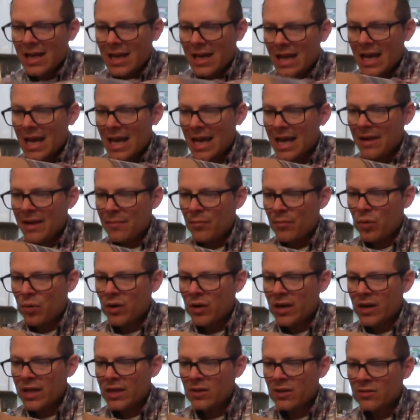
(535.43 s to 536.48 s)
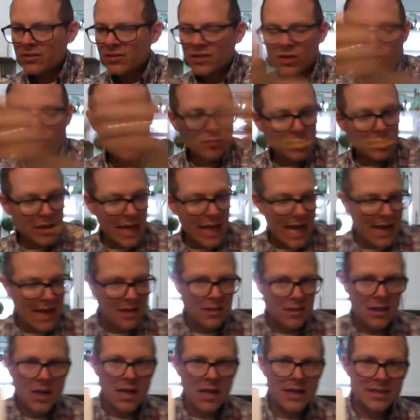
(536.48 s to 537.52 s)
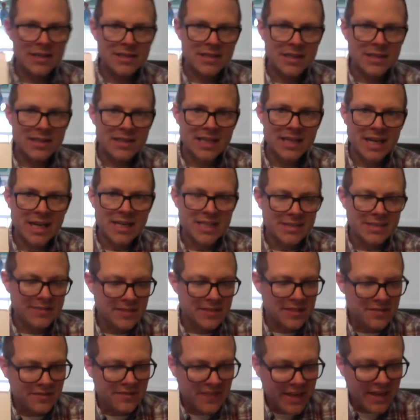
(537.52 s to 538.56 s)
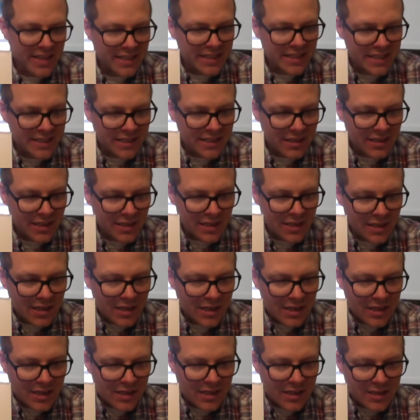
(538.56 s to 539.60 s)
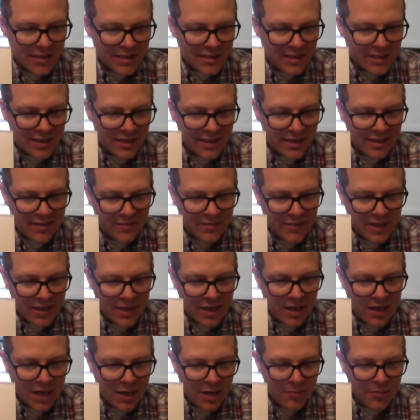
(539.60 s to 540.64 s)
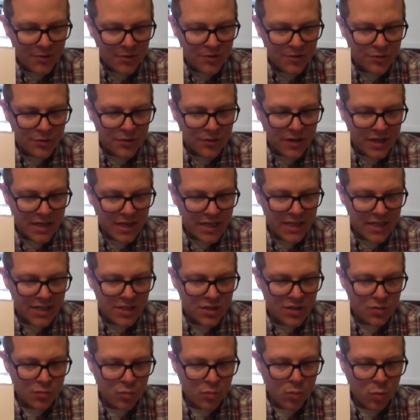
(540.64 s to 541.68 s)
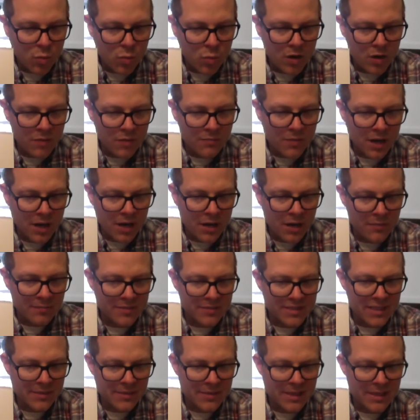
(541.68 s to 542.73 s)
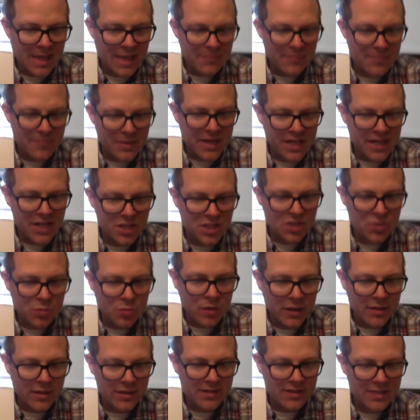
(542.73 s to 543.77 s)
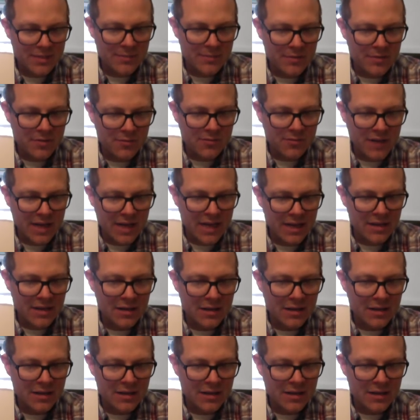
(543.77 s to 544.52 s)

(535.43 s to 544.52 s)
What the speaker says: and putting those little black lines on the sides of his face, it's going to give me the opportunity to warm up some of that peach with some of the red.